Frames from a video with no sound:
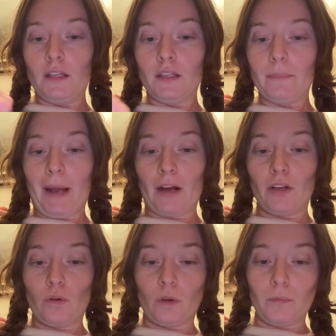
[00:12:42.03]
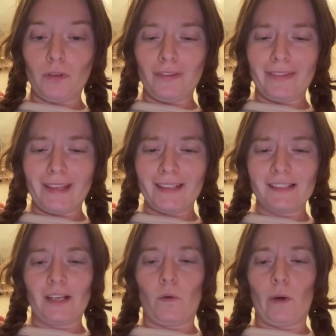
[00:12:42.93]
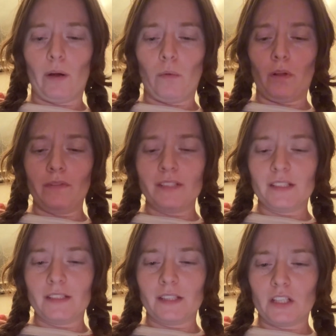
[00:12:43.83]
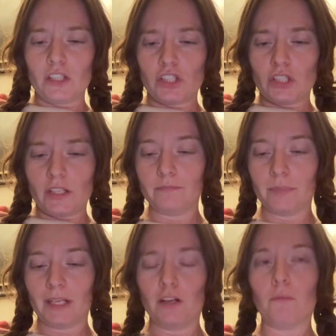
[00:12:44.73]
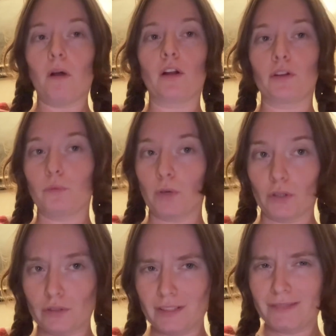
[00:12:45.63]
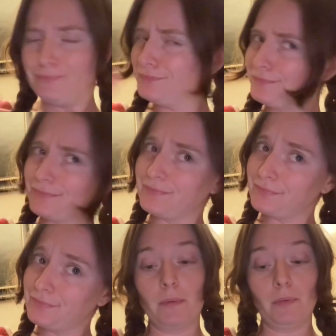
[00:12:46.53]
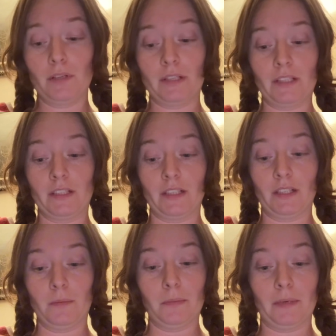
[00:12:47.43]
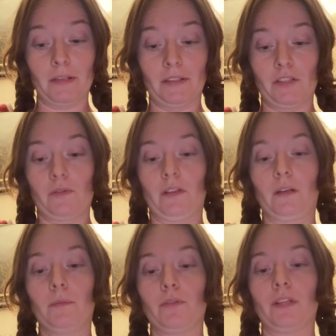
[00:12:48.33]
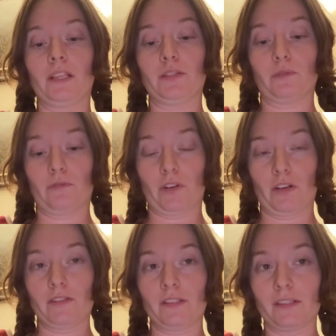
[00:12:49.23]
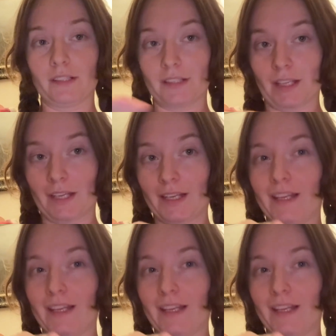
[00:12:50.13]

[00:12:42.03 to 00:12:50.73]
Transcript: paranormal things like werewolves and such, but in a modern world. People are eating it up apparently, so I think I'm gonna read this one first since it's like